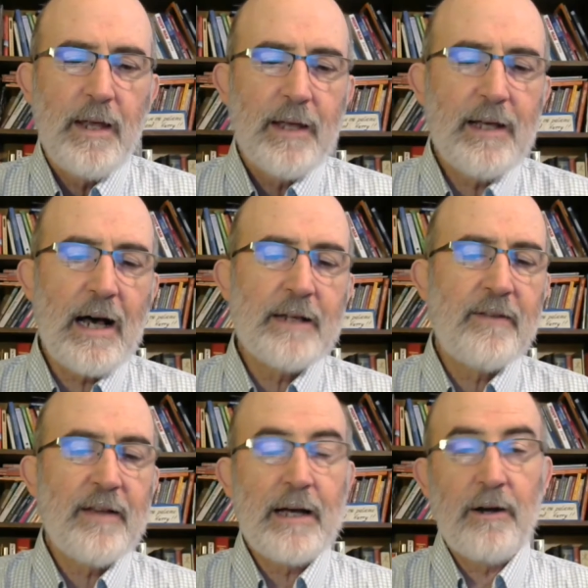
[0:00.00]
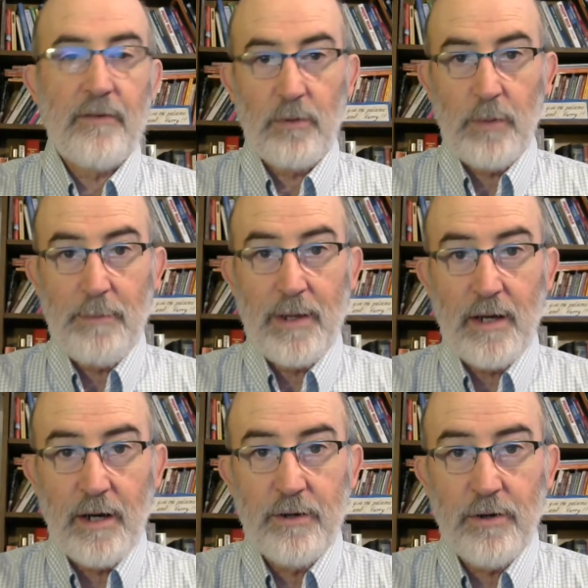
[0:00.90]
God desires that we be
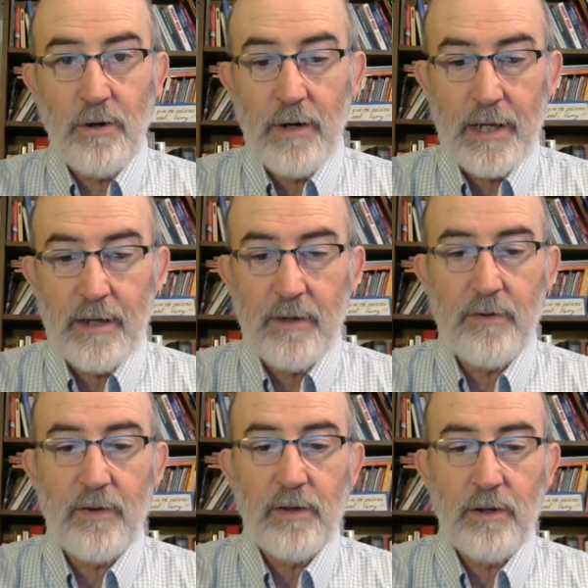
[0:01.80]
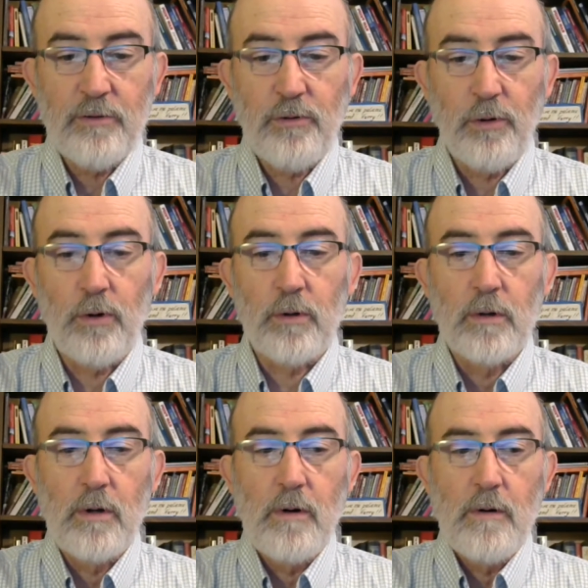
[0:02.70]
under His control.
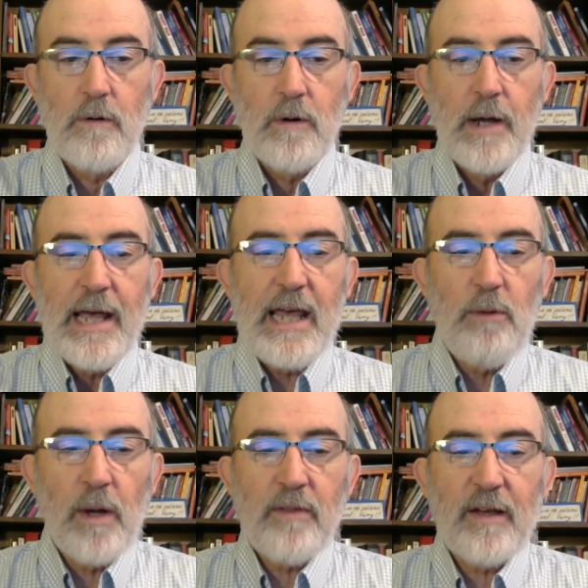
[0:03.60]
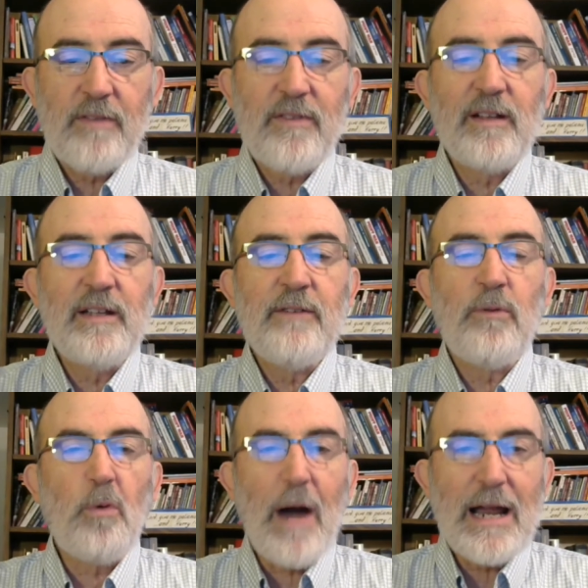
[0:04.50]
He wants us to live
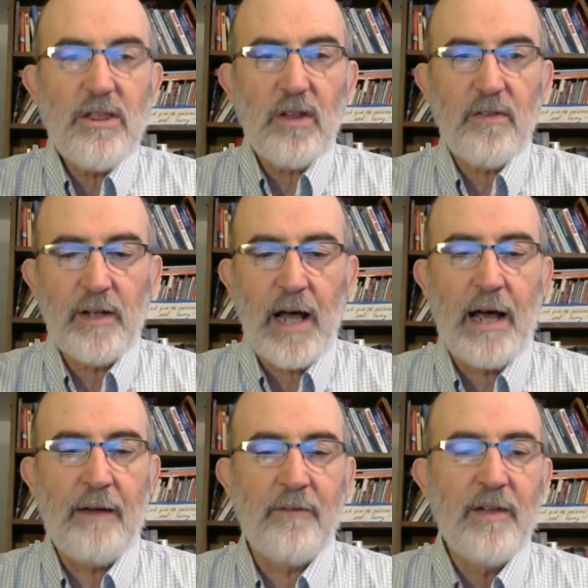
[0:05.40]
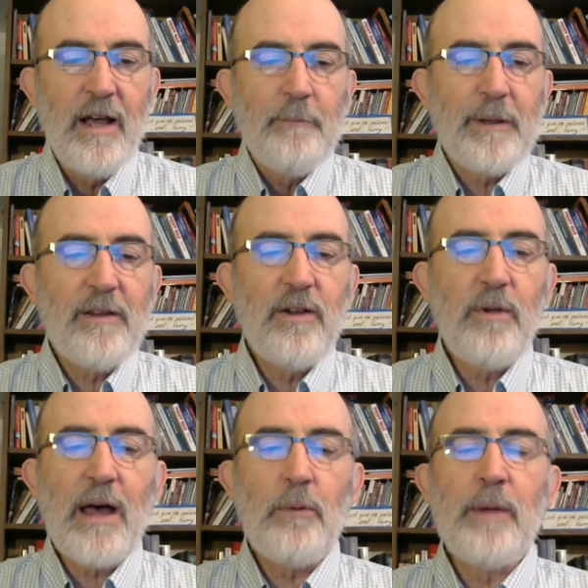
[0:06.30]
righteous lives, but to do
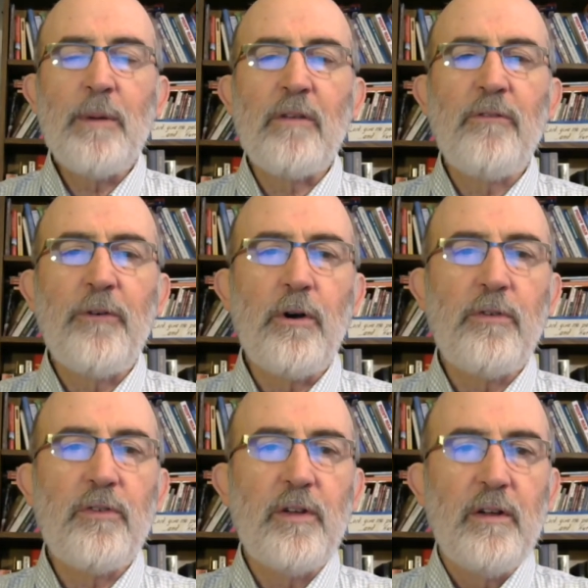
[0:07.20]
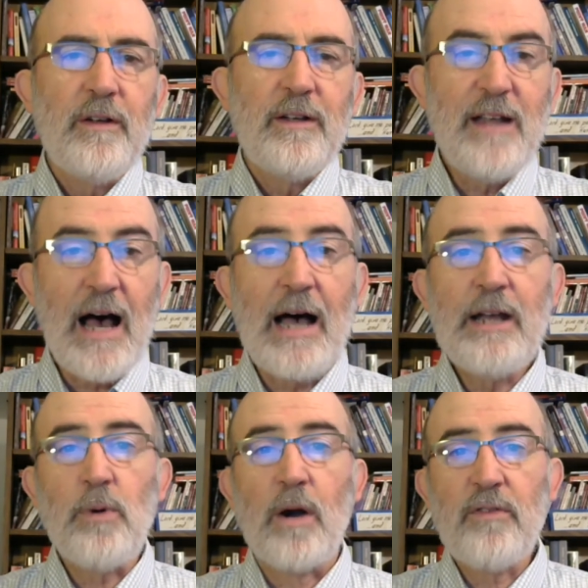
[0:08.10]
that, we must first die
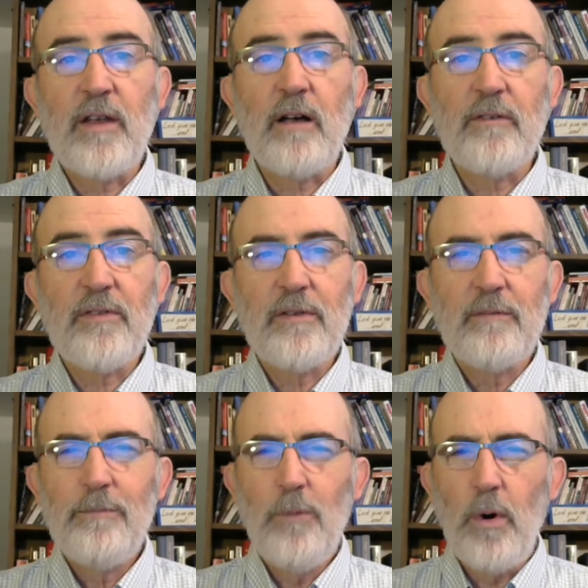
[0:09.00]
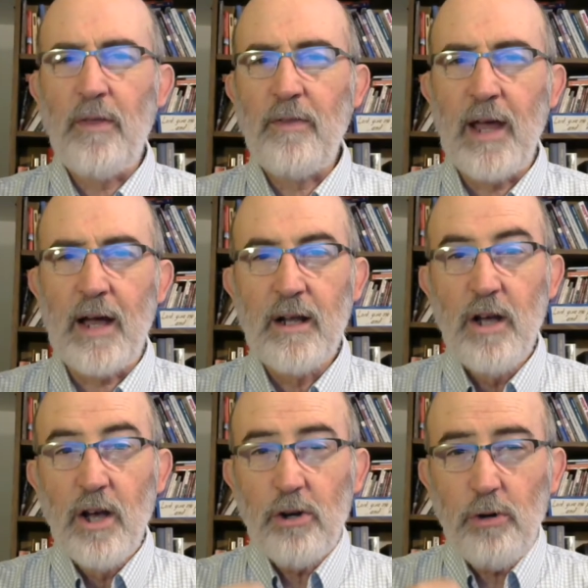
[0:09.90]
to ourselves. More than that,
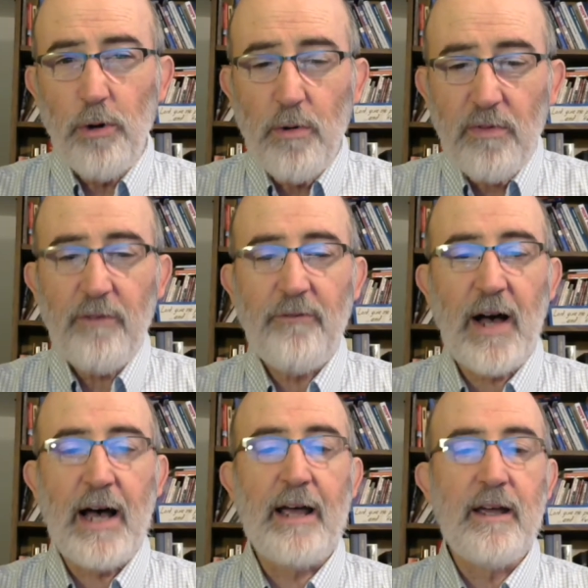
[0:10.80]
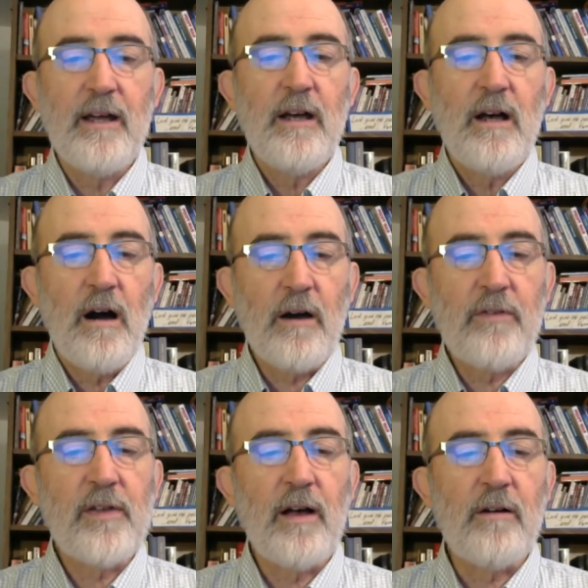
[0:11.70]
crucify
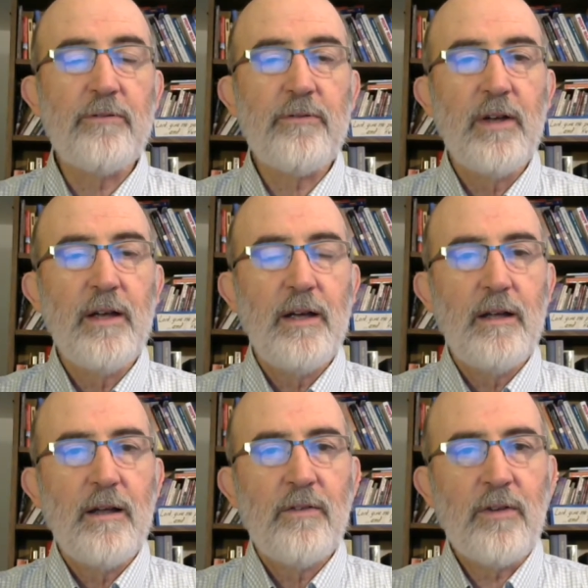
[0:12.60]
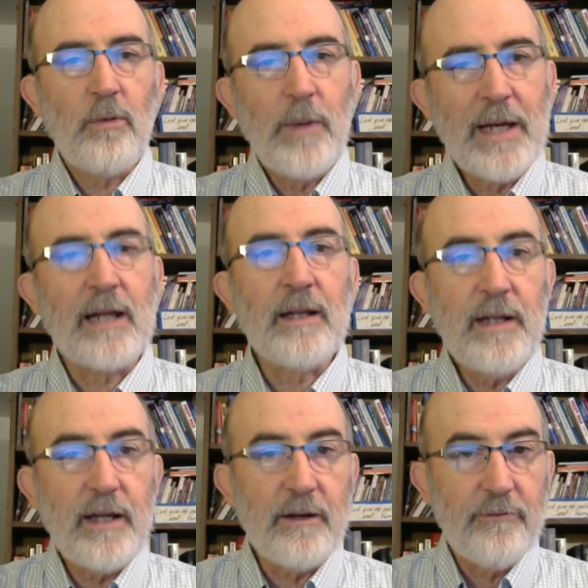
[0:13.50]
ourselves so that we can
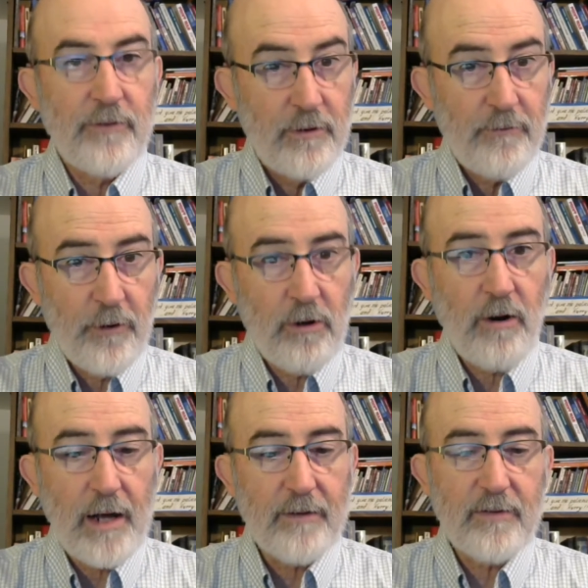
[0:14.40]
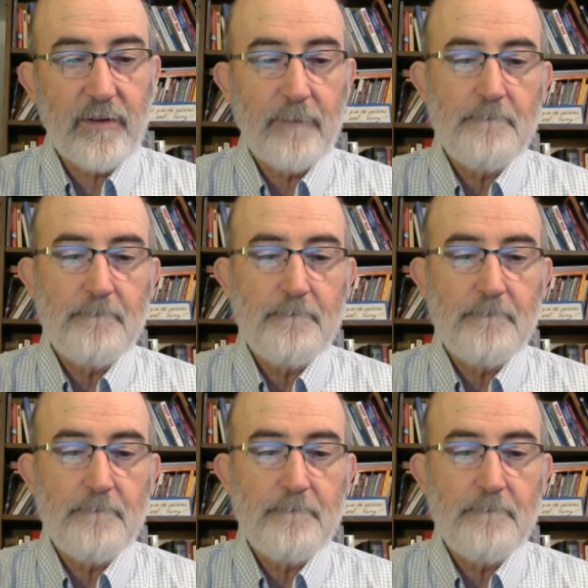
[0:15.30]
live for Christ.